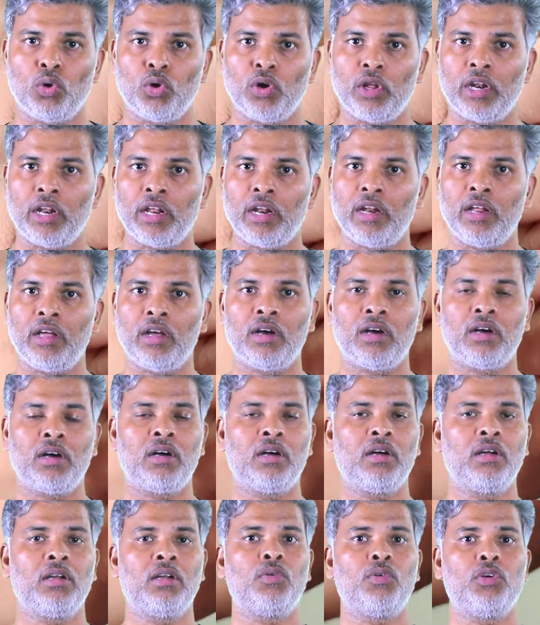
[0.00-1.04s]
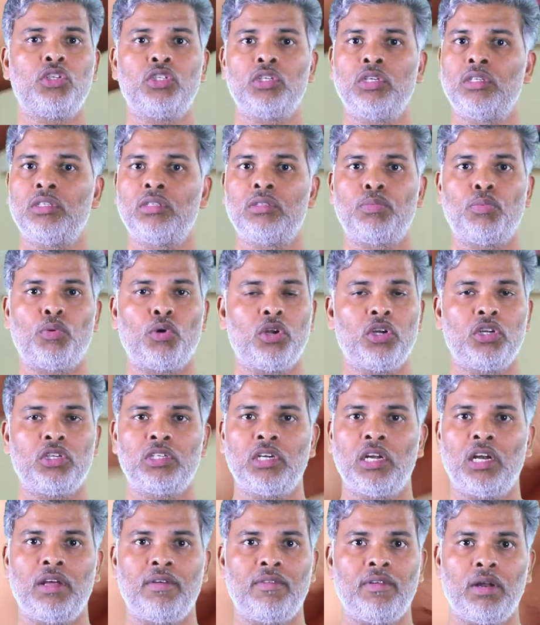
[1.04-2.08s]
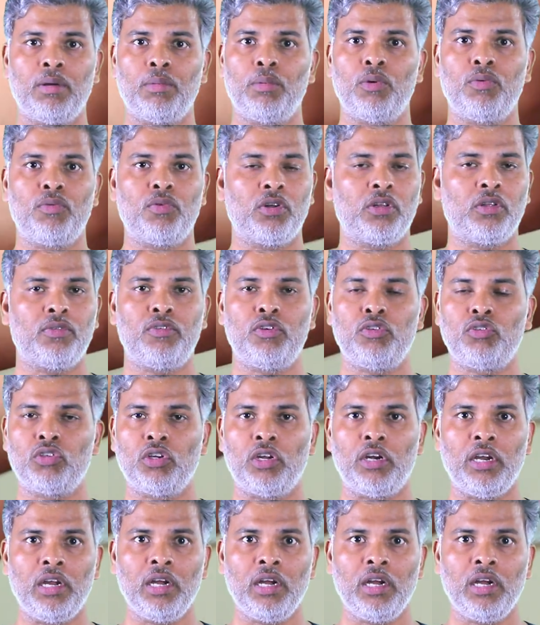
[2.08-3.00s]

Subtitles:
donor area which is potentially available for the future